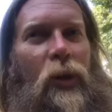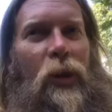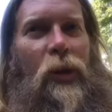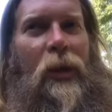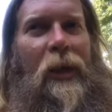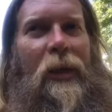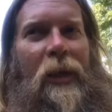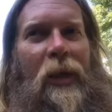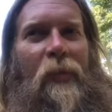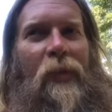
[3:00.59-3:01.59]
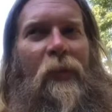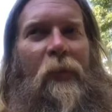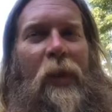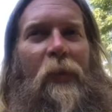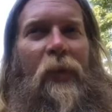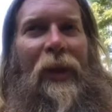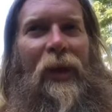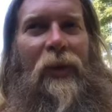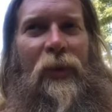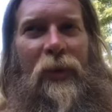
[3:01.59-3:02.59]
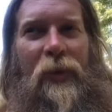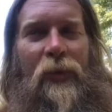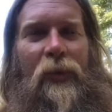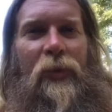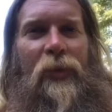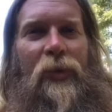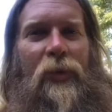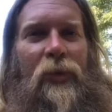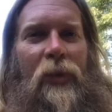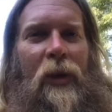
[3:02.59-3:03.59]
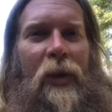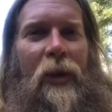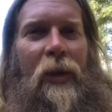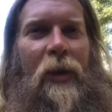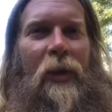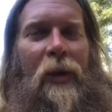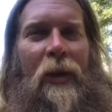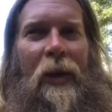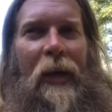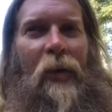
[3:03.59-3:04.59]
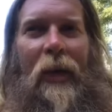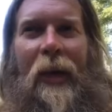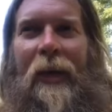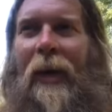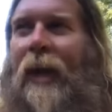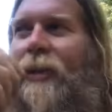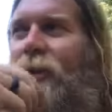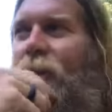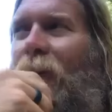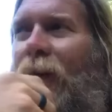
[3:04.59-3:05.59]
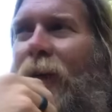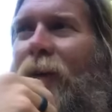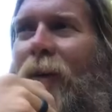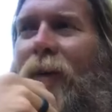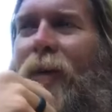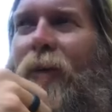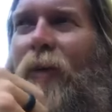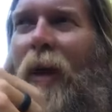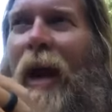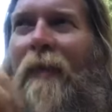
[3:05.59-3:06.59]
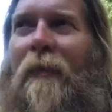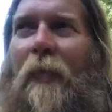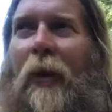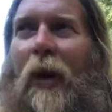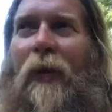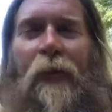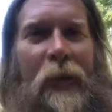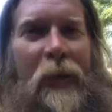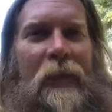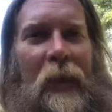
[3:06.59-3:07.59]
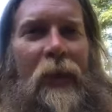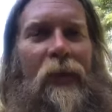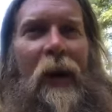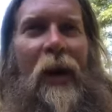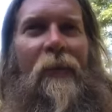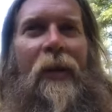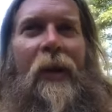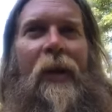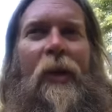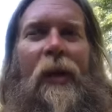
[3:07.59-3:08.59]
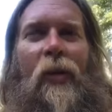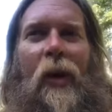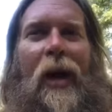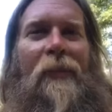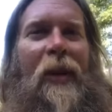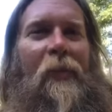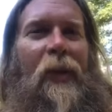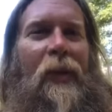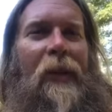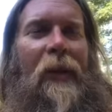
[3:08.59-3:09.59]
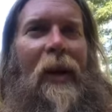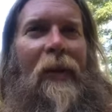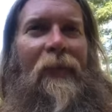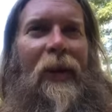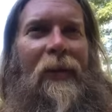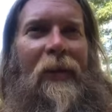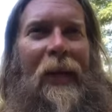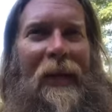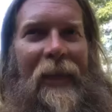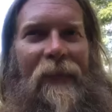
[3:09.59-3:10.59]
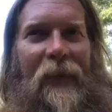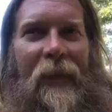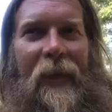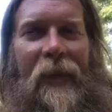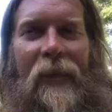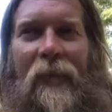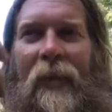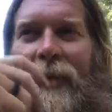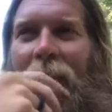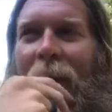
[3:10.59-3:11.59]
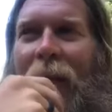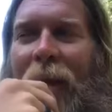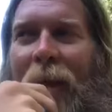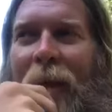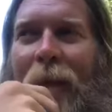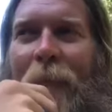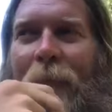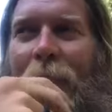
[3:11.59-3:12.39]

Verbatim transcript: look at the number of people that could use, uh, I know a lot of guys who are who have powerful insight, who have who have that ability and have that that gift that they could do this. Um,